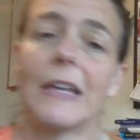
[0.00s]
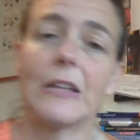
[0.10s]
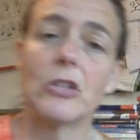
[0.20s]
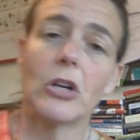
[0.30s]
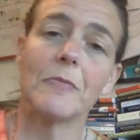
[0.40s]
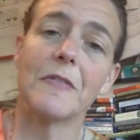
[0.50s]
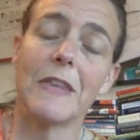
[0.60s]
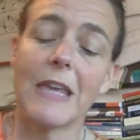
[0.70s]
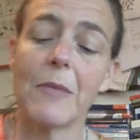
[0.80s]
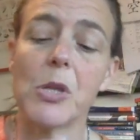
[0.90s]
in terms of
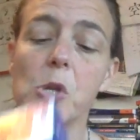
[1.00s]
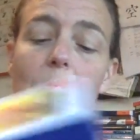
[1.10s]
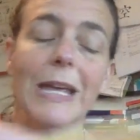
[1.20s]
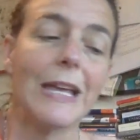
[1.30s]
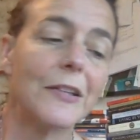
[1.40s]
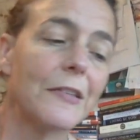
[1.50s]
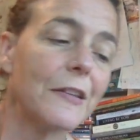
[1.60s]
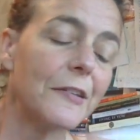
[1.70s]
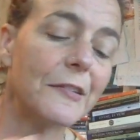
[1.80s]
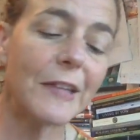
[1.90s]
the imagery, it's
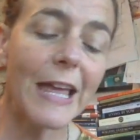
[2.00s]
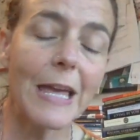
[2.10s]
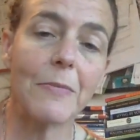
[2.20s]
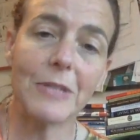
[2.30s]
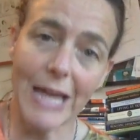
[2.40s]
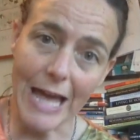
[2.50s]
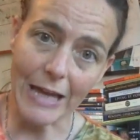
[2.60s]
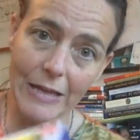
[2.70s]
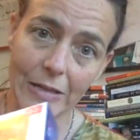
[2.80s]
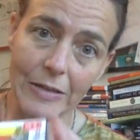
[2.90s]
the same
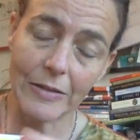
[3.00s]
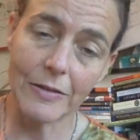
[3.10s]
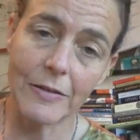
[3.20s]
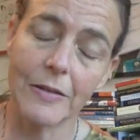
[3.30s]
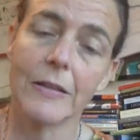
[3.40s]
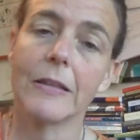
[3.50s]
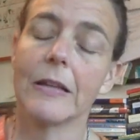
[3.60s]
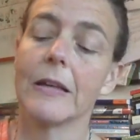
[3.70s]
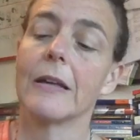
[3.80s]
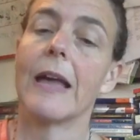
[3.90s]
deck
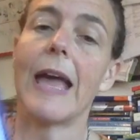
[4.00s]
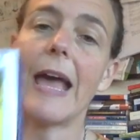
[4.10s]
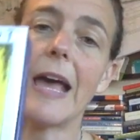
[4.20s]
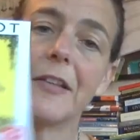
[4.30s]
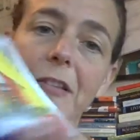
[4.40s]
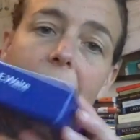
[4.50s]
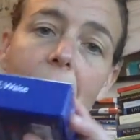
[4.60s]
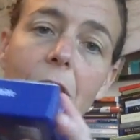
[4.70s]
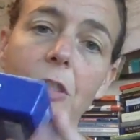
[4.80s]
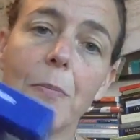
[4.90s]
as
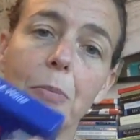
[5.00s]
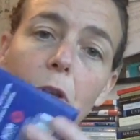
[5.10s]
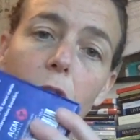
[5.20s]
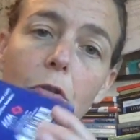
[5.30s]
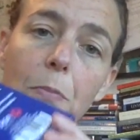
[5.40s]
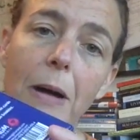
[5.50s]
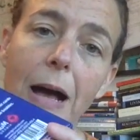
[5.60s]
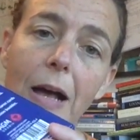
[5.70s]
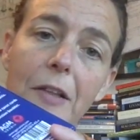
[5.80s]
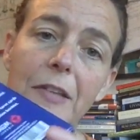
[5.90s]
the blue
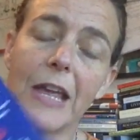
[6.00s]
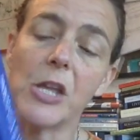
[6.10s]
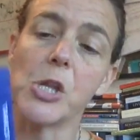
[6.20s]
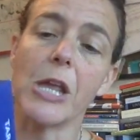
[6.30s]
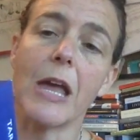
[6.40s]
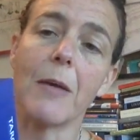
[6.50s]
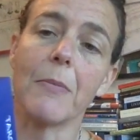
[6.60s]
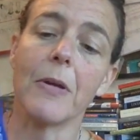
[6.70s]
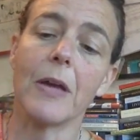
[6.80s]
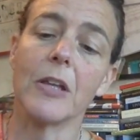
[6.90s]
box
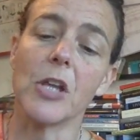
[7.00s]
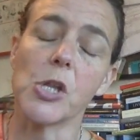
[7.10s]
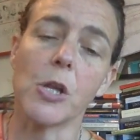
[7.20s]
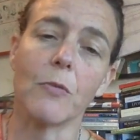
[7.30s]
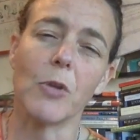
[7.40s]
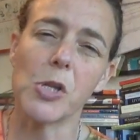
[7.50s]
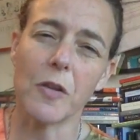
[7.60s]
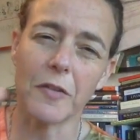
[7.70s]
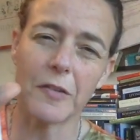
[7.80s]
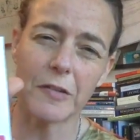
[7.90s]
AGM edition, which
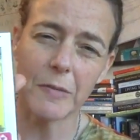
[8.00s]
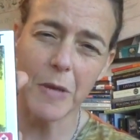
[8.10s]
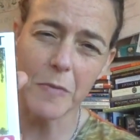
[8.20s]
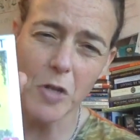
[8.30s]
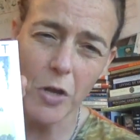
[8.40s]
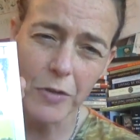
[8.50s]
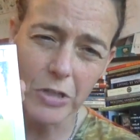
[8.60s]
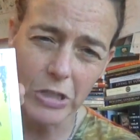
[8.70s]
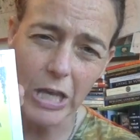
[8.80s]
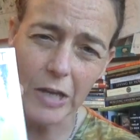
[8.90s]
is sometimes called the
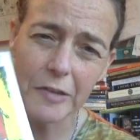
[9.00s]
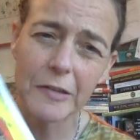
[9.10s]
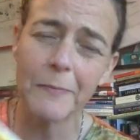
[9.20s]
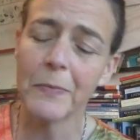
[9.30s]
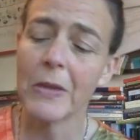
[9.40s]
Deluxe.